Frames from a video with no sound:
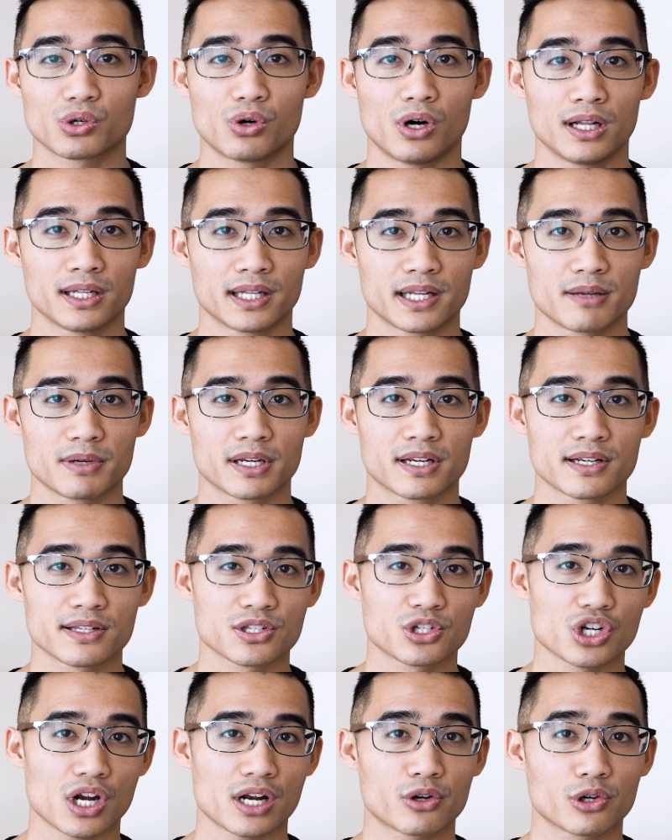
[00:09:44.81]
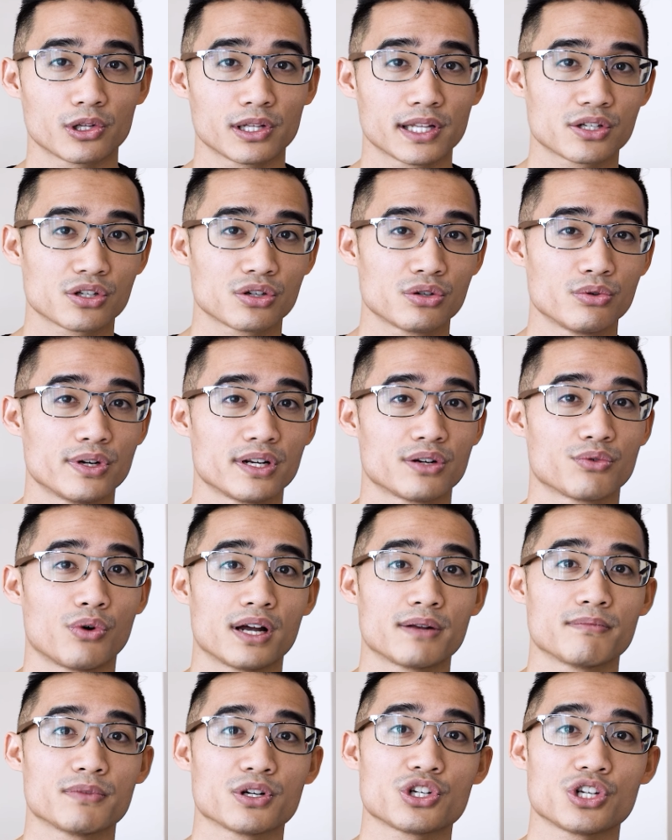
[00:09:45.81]
quality because generally
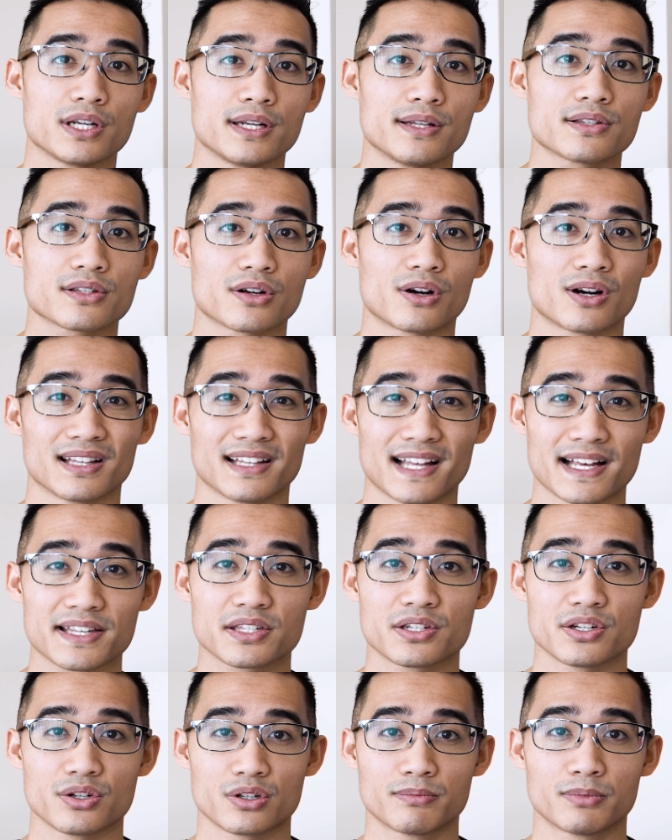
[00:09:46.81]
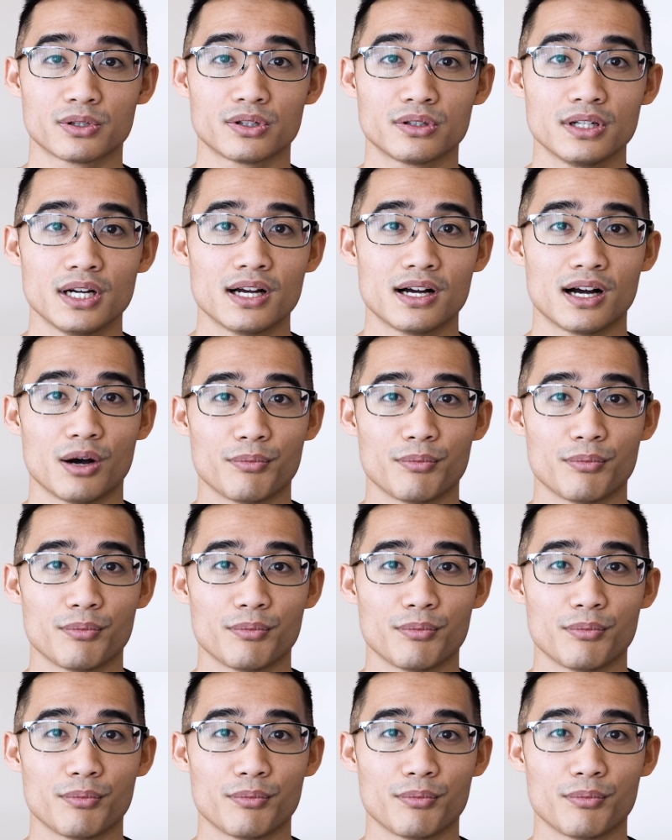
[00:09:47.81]
2-in-1 machines are less durable.